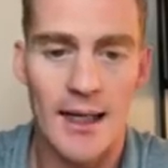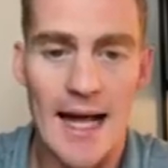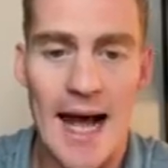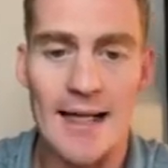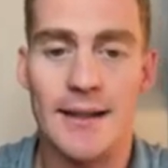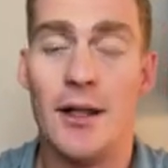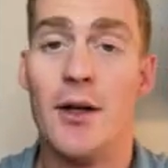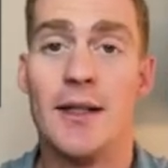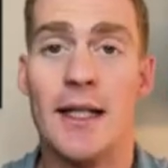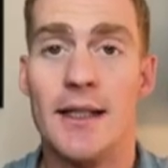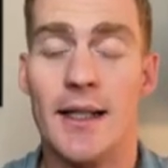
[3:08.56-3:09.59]
and added
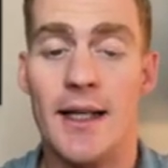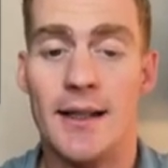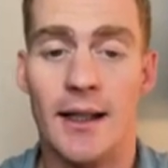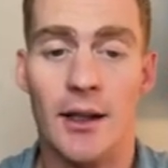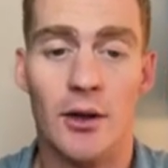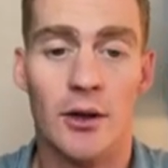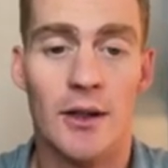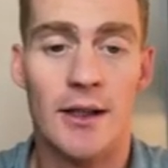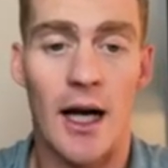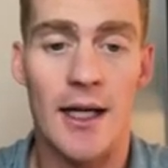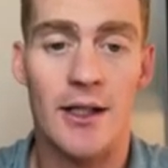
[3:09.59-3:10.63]
those into this little
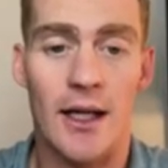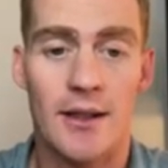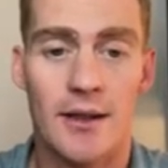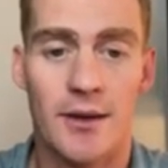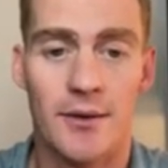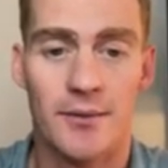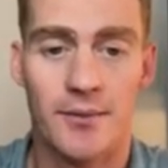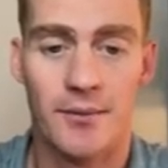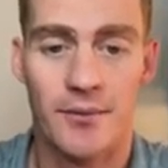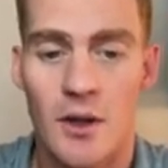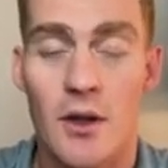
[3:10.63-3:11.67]
digest.
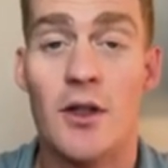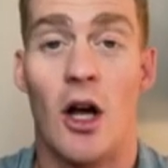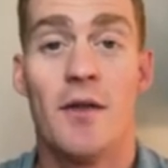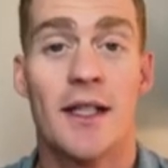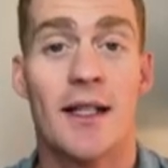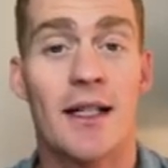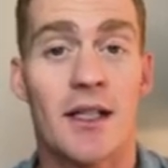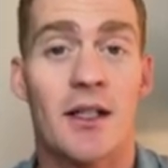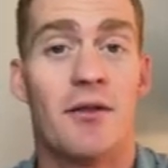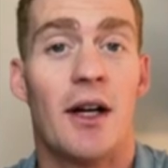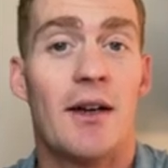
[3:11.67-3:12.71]
So obviously that's just
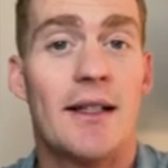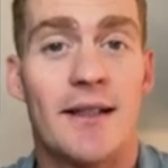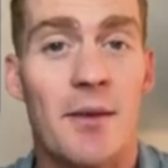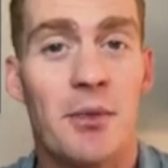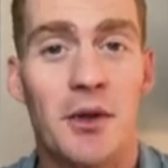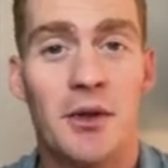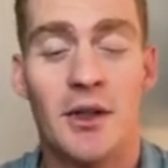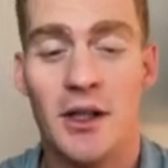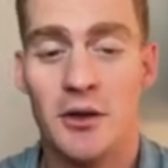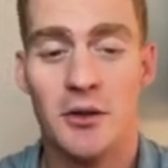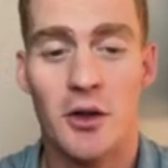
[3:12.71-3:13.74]
a very simple
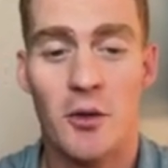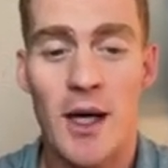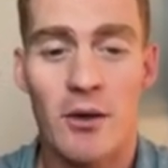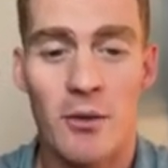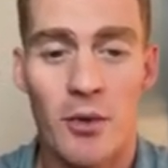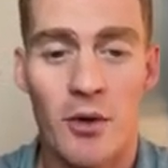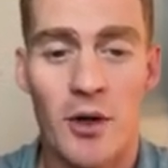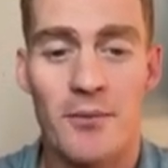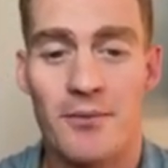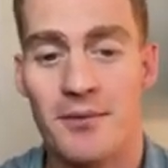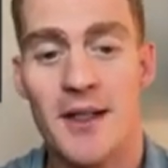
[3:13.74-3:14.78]
little quick report.
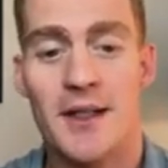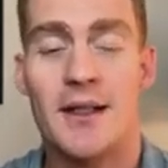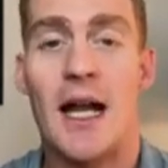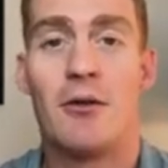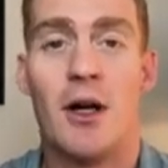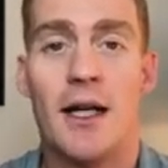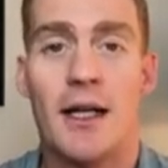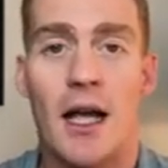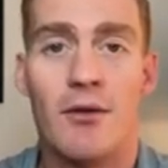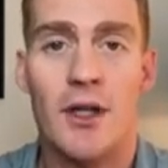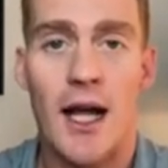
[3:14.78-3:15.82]
This is now running
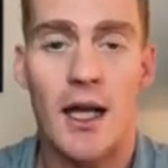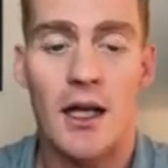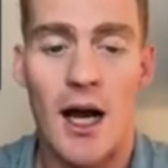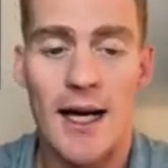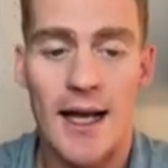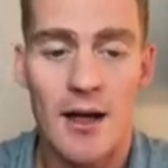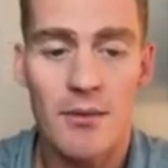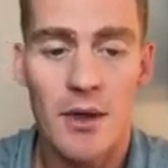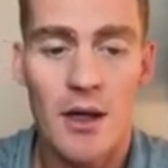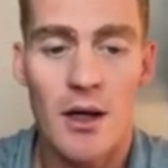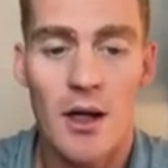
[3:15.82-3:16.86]
every day at 9 a.m.
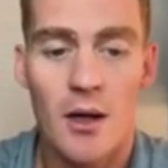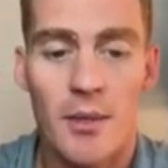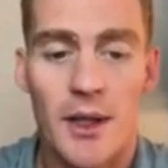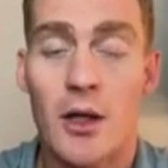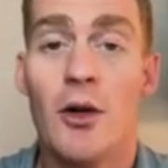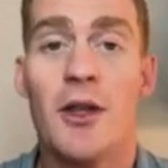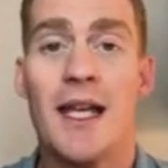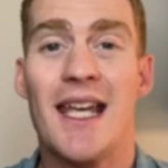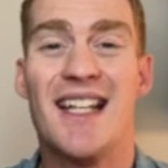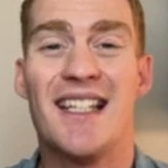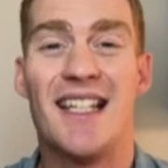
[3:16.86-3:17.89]
But the cool thing
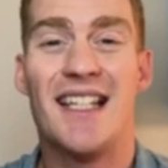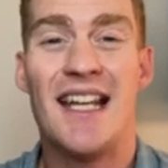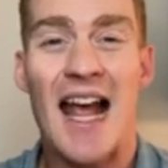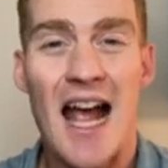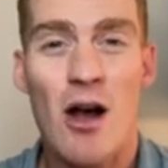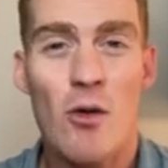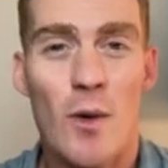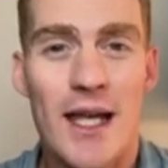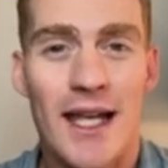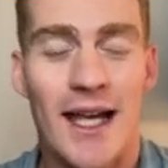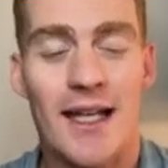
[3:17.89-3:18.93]
is now we
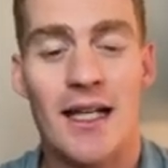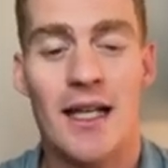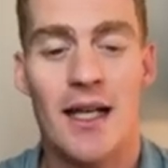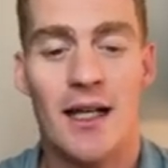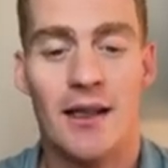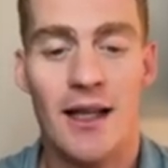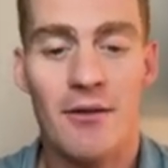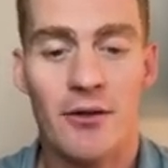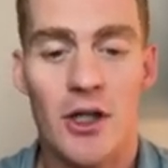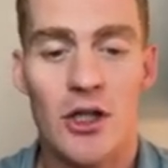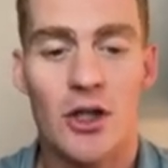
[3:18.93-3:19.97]
can leverage